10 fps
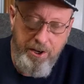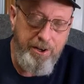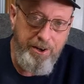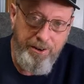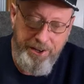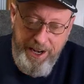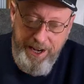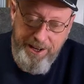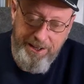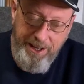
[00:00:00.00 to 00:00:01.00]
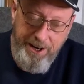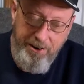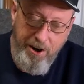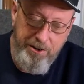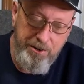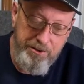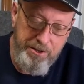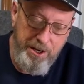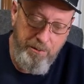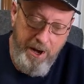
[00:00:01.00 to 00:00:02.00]
You'll need it later on. You'll
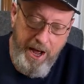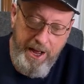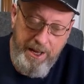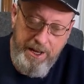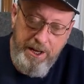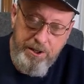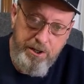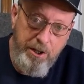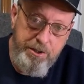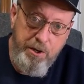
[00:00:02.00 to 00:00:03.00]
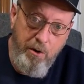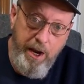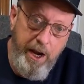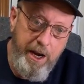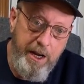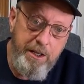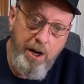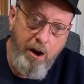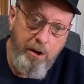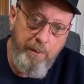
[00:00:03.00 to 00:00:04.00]
see why. So let's go ahead and
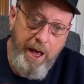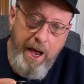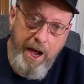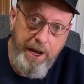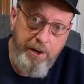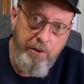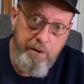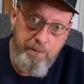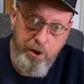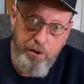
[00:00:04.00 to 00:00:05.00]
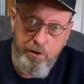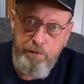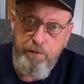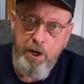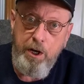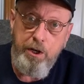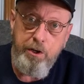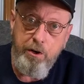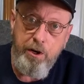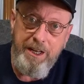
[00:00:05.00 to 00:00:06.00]
talk about how to remove
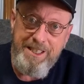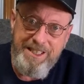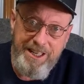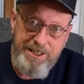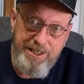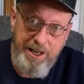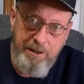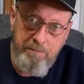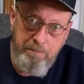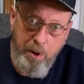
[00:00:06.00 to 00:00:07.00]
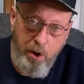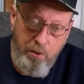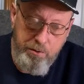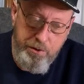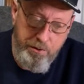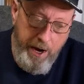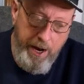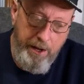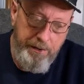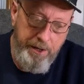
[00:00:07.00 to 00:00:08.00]
your existing bolt
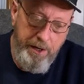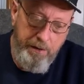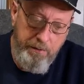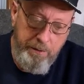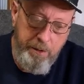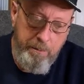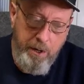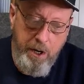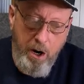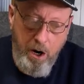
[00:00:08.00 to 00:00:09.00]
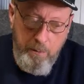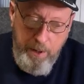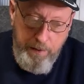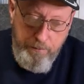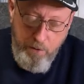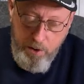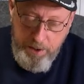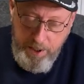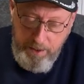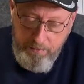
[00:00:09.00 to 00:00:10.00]
shroud from your Bergara
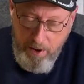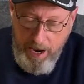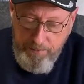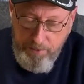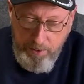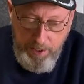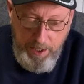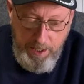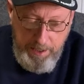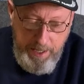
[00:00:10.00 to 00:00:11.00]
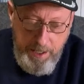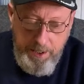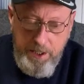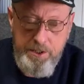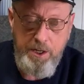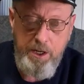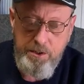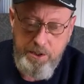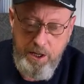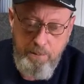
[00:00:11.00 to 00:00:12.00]
B-14 rifle. Now this
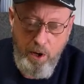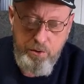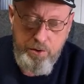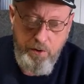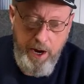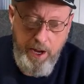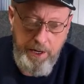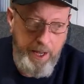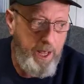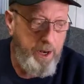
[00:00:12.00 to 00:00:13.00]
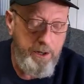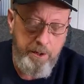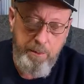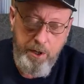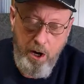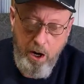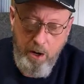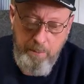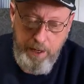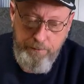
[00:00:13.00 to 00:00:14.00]
is the bolt shroud out of the
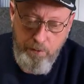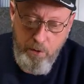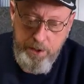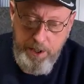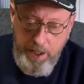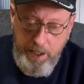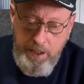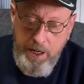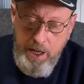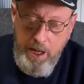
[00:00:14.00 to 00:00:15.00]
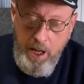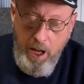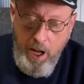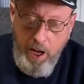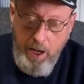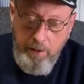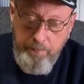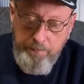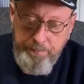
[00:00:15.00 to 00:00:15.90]
Bergara B-14, and